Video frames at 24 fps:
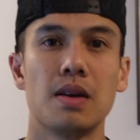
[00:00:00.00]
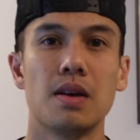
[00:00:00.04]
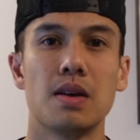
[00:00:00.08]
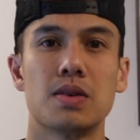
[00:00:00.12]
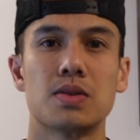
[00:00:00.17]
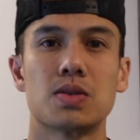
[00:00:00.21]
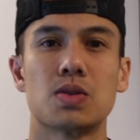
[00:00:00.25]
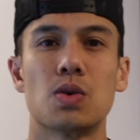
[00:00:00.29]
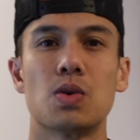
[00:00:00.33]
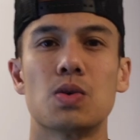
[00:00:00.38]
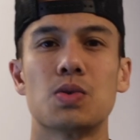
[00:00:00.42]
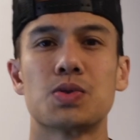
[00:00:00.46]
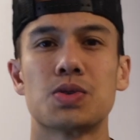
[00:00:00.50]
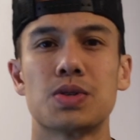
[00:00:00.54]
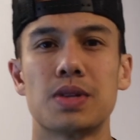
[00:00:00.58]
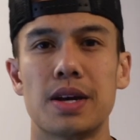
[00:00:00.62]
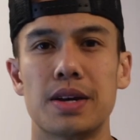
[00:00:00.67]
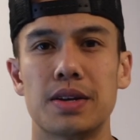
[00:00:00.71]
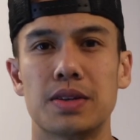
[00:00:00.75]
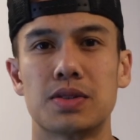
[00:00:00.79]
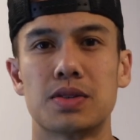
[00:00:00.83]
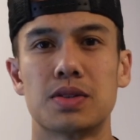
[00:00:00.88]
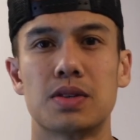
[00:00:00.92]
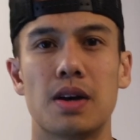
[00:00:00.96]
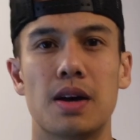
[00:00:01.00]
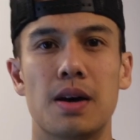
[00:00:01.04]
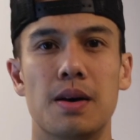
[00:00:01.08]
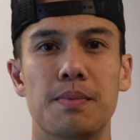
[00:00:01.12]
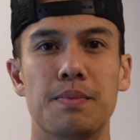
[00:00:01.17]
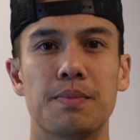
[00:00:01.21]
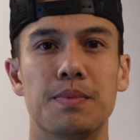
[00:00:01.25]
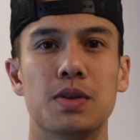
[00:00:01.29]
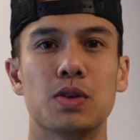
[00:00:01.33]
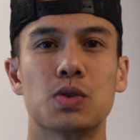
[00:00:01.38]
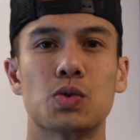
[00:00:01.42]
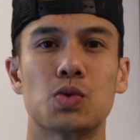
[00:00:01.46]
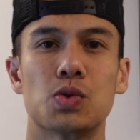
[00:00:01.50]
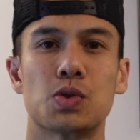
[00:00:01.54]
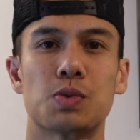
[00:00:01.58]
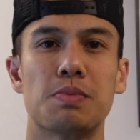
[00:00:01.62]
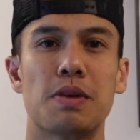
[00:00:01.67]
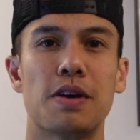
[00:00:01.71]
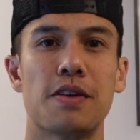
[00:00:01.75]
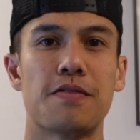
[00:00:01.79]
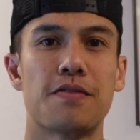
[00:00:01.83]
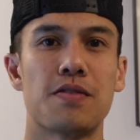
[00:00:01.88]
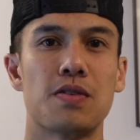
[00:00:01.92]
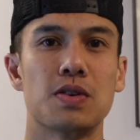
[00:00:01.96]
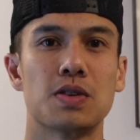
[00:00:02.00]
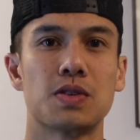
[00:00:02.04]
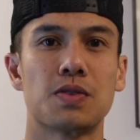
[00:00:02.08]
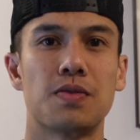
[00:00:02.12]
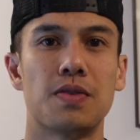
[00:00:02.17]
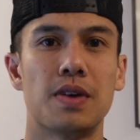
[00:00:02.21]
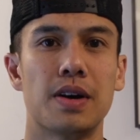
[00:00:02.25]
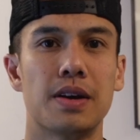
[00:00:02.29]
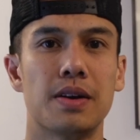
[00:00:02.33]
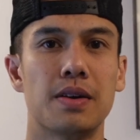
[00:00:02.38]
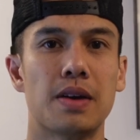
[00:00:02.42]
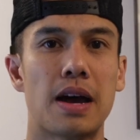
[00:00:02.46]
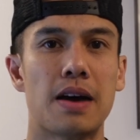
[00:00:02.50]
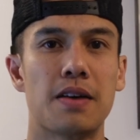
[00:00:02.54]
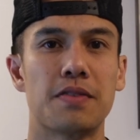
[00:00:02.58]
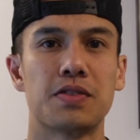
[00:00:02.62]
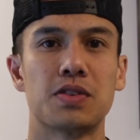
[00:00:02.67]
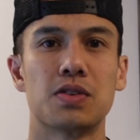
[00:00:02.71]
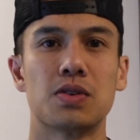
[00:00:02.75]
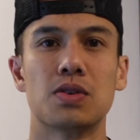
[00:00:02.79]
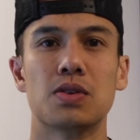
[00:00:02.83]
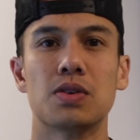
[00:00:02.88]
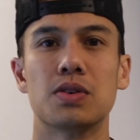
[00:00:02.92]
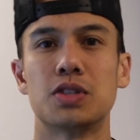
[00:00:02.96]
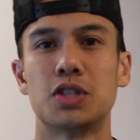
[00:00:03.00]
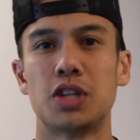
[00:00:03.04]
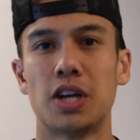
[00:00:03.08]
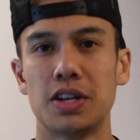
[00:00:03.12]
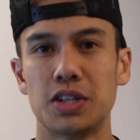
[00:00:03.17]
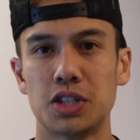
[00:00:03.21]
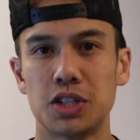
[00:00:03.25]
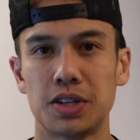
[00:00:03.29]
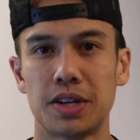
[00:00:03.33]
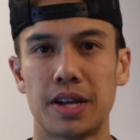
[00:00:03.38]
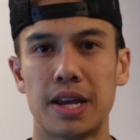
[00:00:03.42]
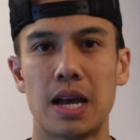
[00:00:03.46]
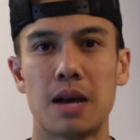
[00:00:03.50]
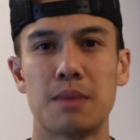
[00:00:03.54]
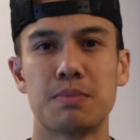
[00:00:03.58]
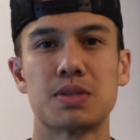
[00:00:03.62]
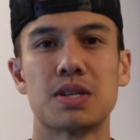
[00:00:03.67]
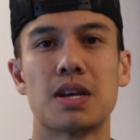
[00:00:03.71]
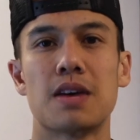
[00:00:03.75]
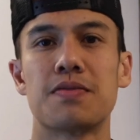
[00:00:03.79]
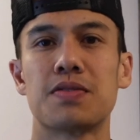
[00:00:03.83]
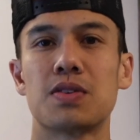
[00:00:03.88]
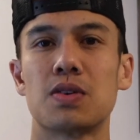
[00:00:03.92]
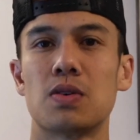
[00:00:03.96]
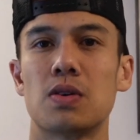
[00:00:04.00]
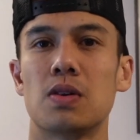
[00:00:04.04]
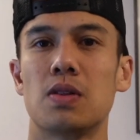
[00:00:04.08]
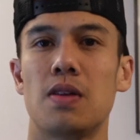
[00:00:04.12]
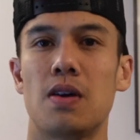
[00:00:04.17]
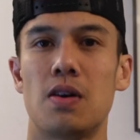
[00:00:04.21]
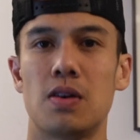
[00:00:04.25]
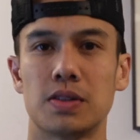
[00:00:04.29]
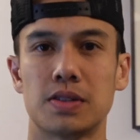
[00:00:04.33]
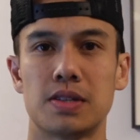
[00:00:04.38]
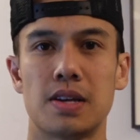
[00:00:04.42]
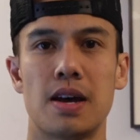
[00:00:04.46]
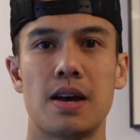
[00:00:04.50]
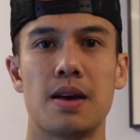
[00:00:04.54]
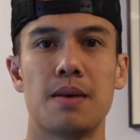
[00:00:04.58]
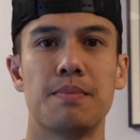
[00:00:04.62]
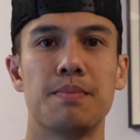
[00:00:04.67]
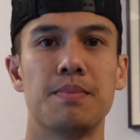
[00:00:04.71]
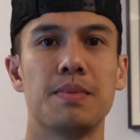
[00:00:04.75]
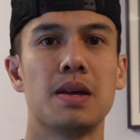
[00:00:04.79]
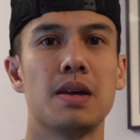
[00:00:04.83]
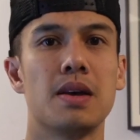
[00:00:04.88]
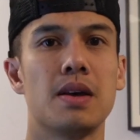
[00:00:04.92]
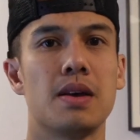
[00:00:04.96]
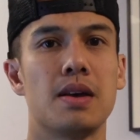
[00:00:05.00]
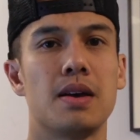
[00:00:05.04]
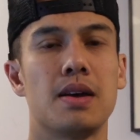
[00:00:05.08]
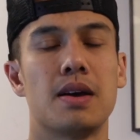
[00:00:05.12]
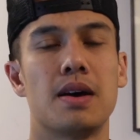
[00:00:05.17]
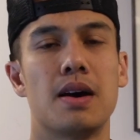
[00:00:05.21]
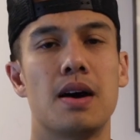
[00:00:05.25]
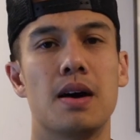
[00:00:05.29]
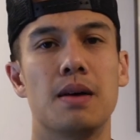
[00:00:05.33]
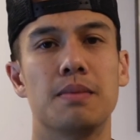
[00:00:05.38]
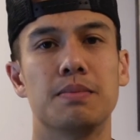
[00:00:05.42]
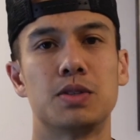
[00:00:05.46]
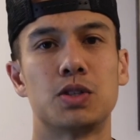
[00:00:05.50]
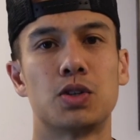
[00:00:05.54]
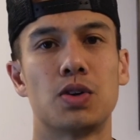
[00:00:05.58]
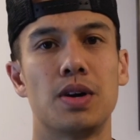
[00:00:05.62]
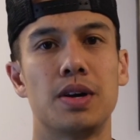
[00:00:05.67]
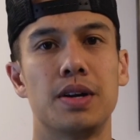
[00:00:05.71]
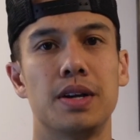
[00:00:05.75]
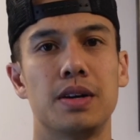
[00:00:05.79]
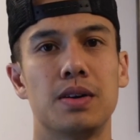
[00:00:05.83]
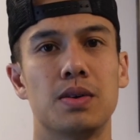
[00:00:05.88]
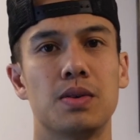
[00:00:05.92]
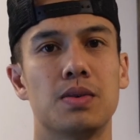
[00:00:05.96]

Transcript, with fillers: so it was nice. Um, this was my first fight after changing camps after a long time. Um, training